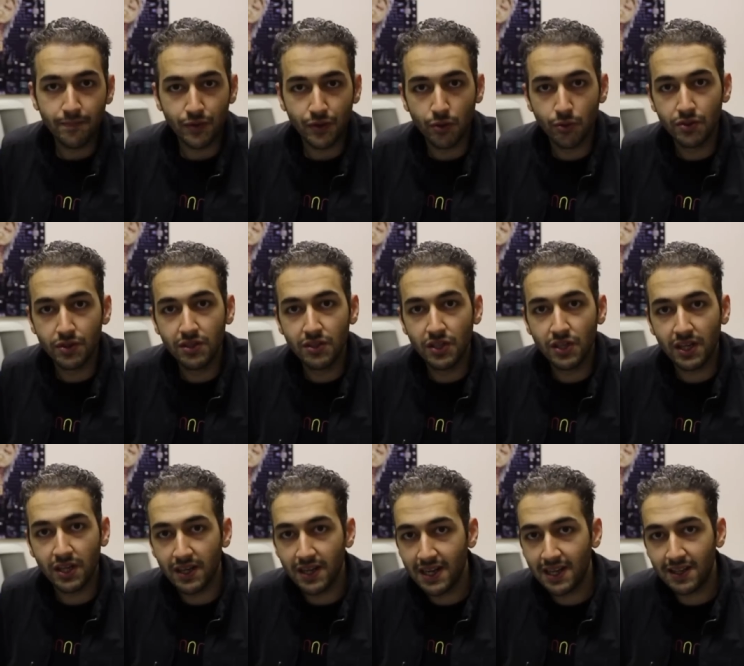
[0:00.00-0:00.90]
no need to
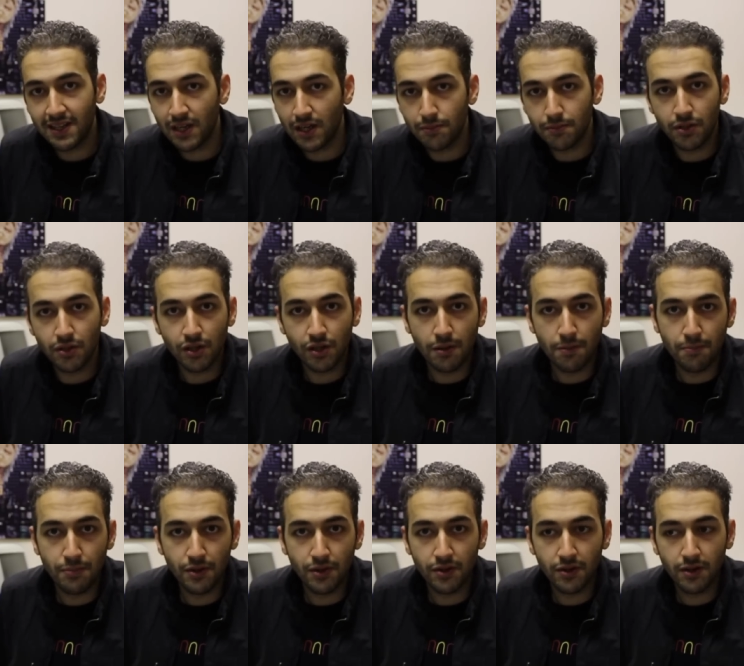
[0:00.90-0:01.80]
connect it up to your
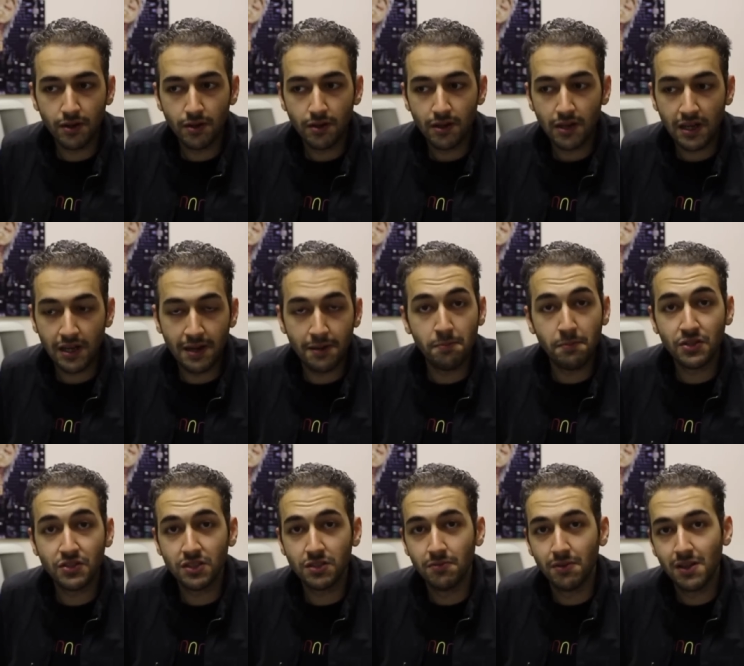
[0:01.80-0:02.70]
computer, I
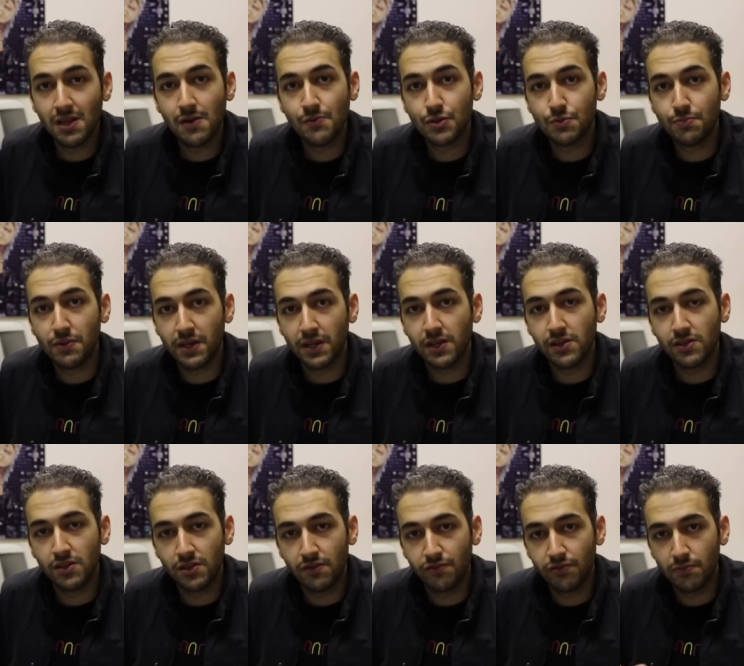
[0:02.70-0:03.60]
must admit that was pretty
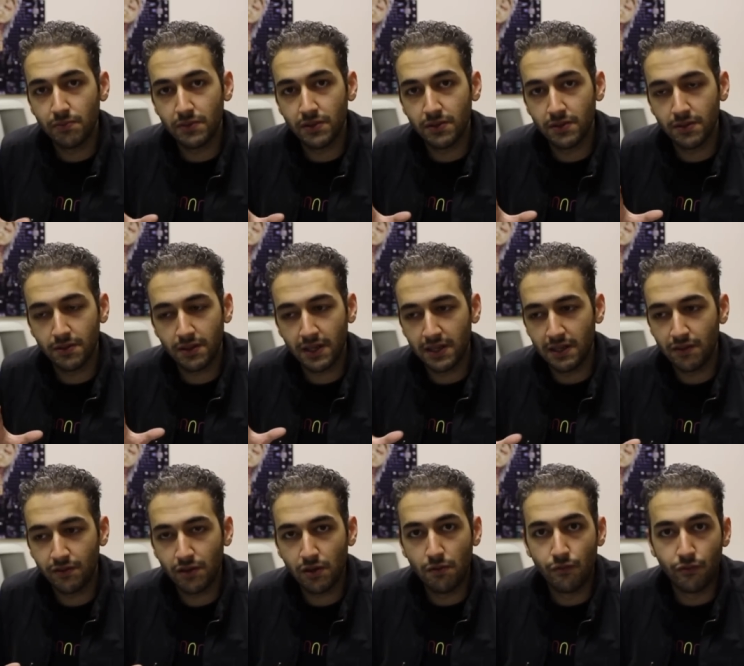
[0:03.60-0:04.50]
good from the kind
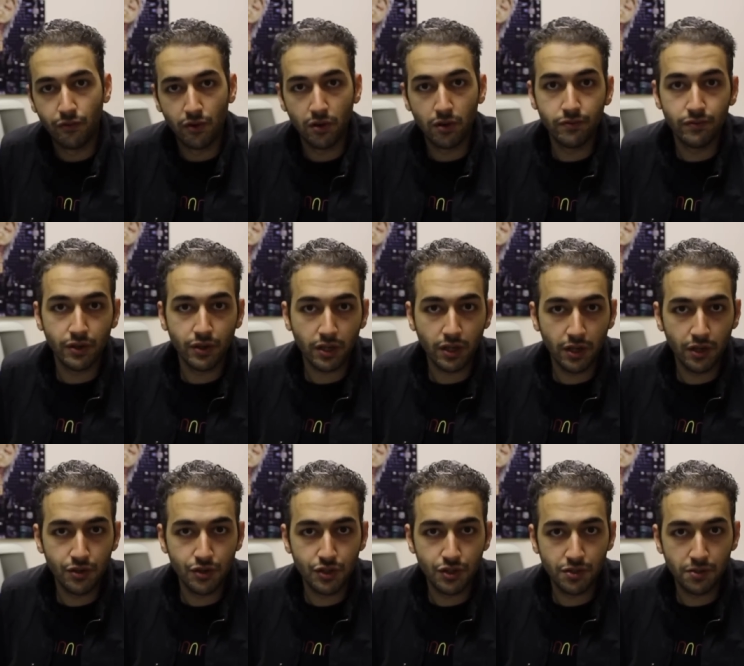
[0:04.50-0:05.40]
of comfort of your
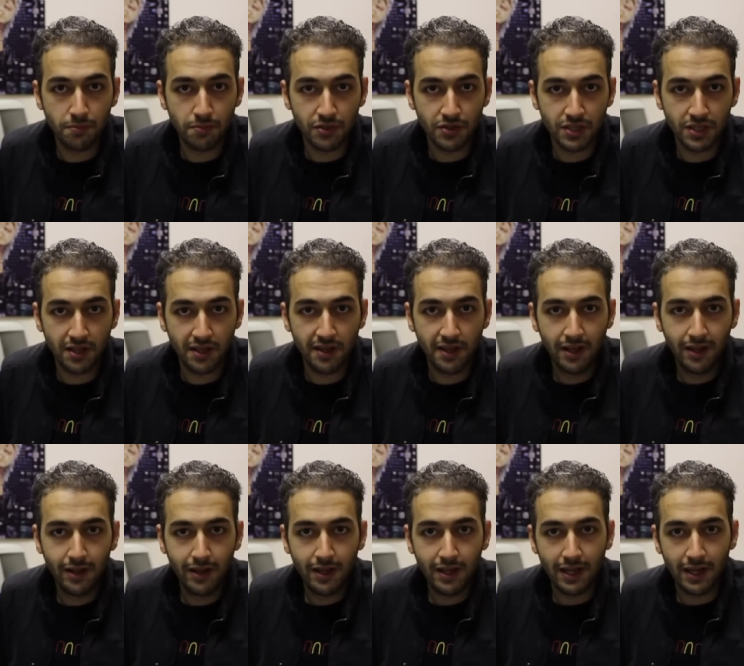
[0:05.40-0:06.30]
couch per se,
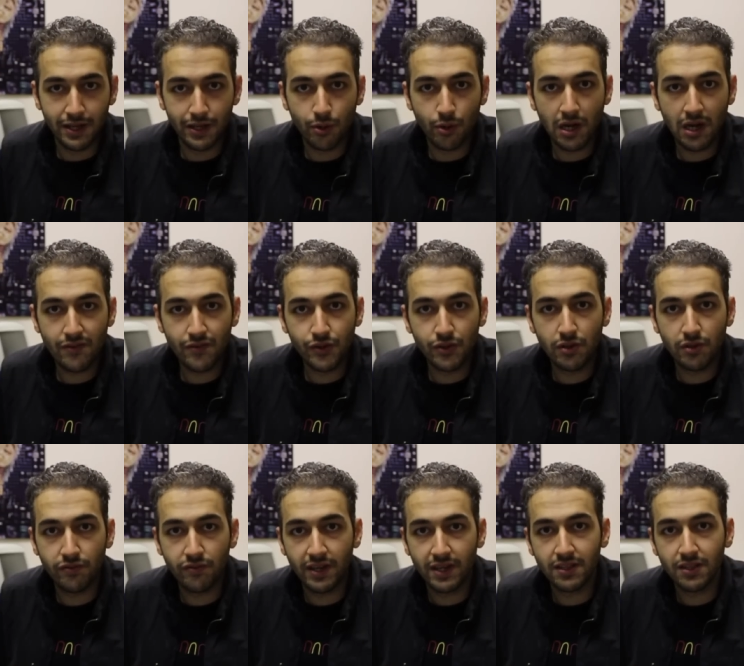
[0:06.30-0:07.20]
and not having
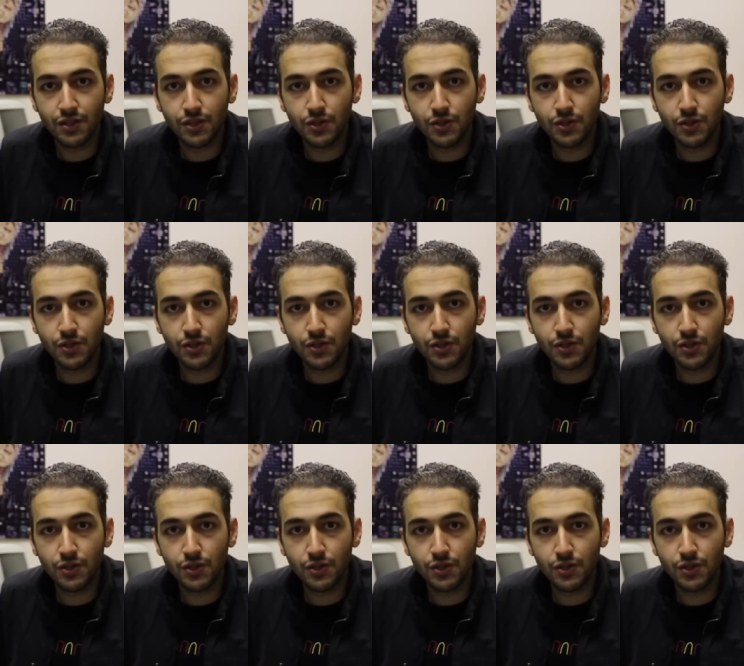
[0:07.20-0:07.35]
to find a